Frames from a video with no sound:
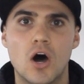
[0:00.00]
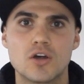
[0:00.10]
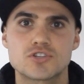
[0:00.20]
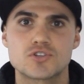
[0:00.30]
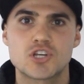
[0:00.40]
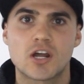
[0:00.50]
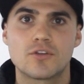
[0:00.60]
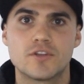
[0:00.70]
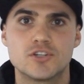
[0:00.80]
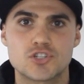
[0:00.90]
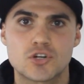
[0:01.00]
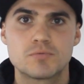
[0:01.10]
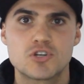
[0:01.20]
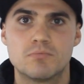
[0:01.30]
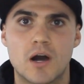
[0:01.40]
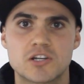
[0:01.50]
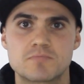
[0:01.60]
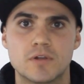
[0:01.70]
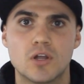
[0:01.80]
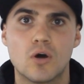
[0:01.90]
Also check out the description box
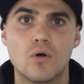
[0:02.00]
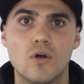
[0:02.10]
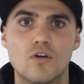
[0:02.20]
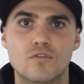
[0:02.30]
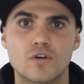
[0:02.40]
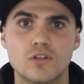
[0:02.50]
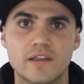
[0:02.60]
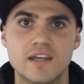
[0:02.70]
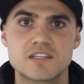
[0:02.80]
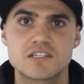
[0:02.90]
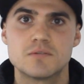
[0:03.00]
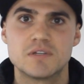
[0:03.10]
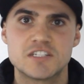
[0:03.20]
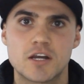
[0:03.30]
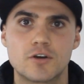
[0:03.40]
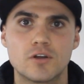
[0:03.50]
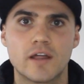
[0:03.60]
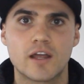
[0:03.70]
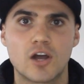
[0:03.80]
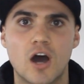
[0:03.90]
below for links to material
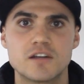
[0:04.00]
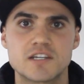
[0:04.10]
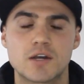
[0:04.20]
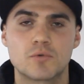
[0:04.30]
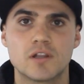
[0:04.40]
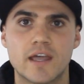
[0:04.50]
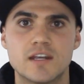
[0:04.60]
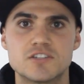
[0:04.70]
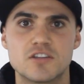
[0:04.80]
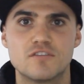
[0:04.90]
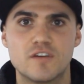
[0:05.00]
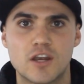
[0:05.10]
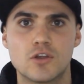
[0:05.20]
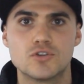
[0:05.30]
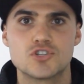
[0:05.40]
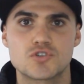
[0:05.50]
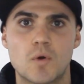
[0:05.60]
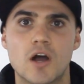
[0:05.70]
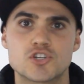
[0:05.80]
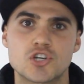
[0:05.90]
and content related to the video you just
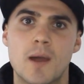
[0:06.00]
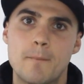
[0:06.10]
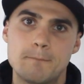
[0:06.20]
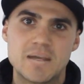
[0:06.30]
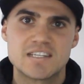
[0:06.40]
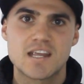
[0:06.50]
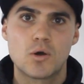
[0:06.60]
watched. Peace